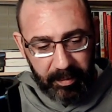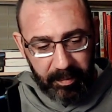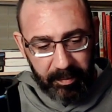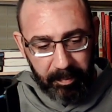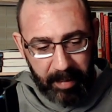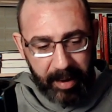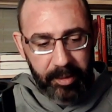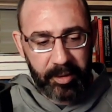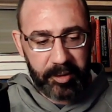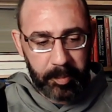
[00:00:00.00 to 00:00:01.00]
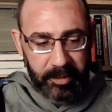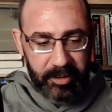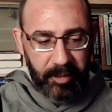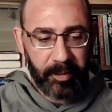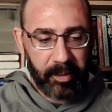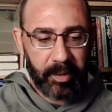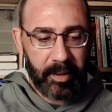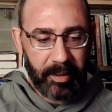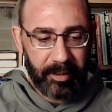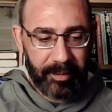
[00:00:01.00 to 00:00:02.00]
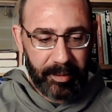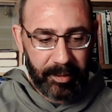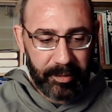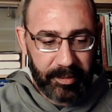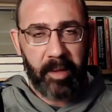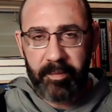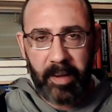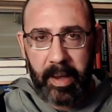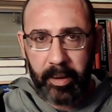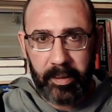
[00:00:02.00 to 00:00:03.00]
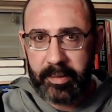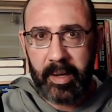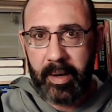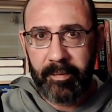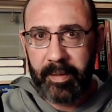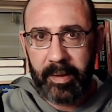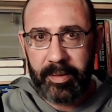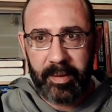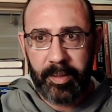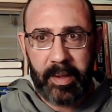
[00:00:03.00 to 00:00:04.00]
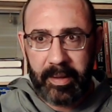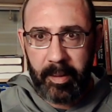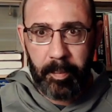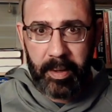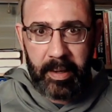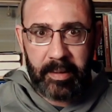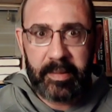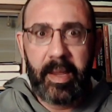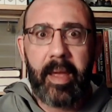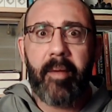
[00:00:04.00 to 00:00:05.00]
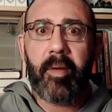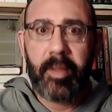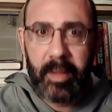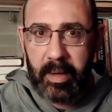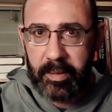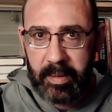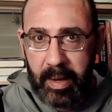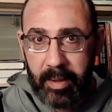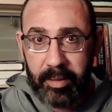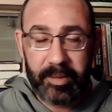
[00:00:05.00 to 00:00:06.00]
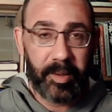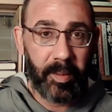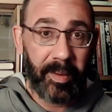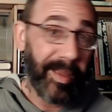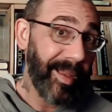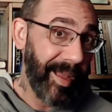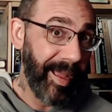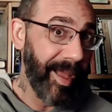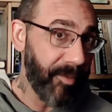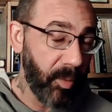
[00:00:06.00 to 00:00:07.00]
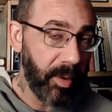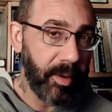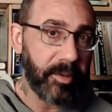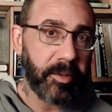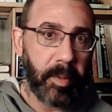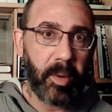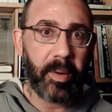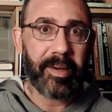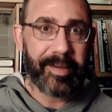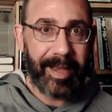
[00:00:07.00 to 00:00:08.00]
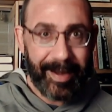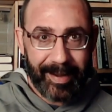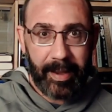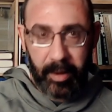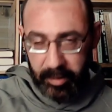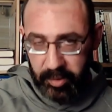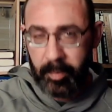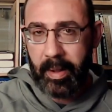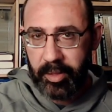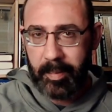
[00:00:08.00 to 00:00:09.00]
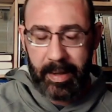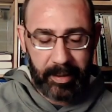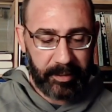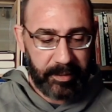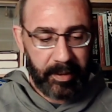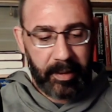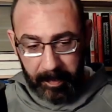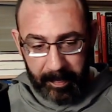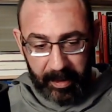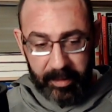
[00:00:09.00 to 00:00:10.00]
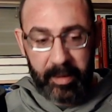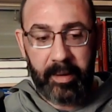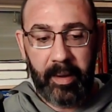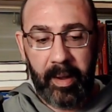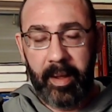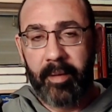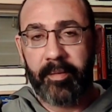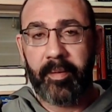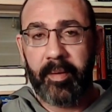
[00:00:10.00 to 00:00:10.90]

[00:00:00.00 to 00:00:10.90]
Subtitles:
Math specifically is vital, is kind of like the thing that pins everything that I do together. So I have one spoke dedicated to mathematics. And then I have